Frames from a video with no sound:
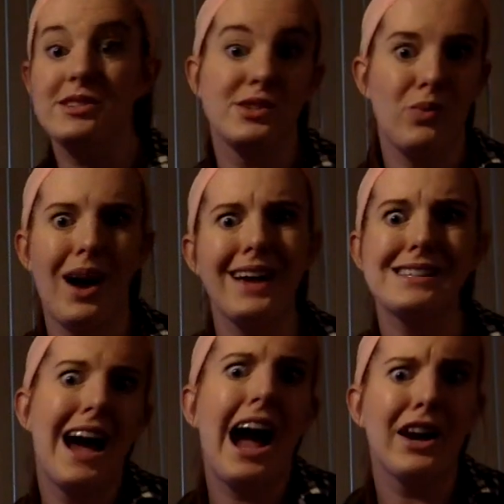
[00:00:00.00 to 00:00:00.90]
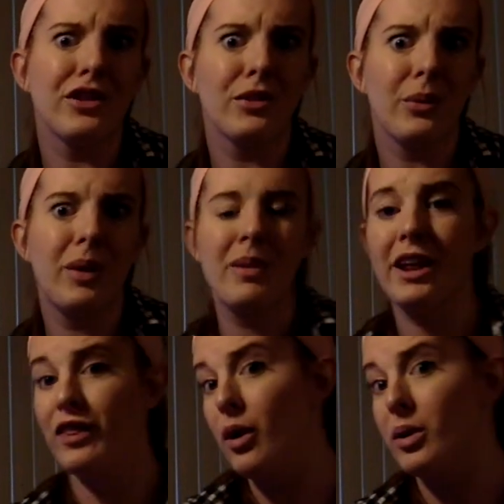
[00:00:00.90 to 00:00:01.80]
which is why it's higher for women
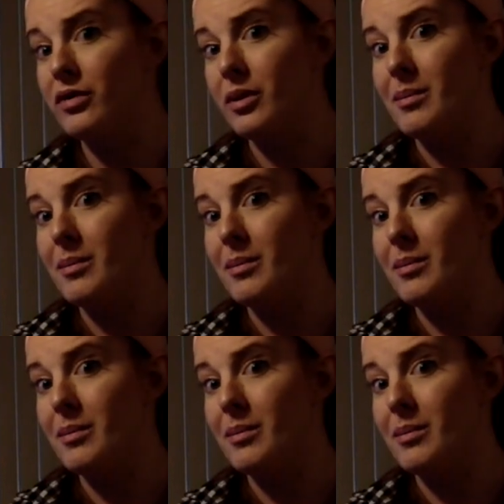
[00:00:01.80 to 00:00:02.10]
and lower for